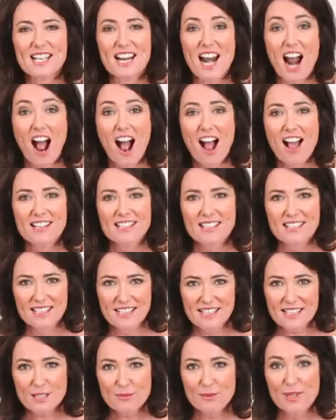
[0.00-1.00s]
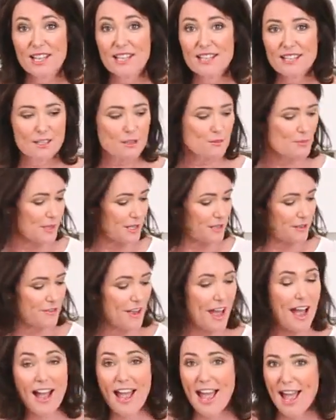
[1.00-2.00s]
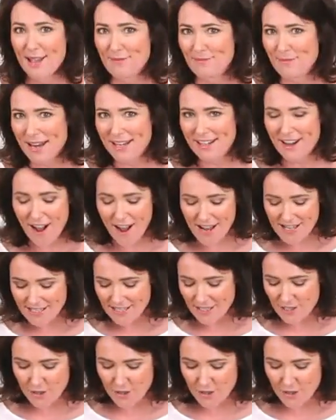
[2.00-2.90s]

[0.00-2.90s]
going to ice this with a little bit of our handmade icing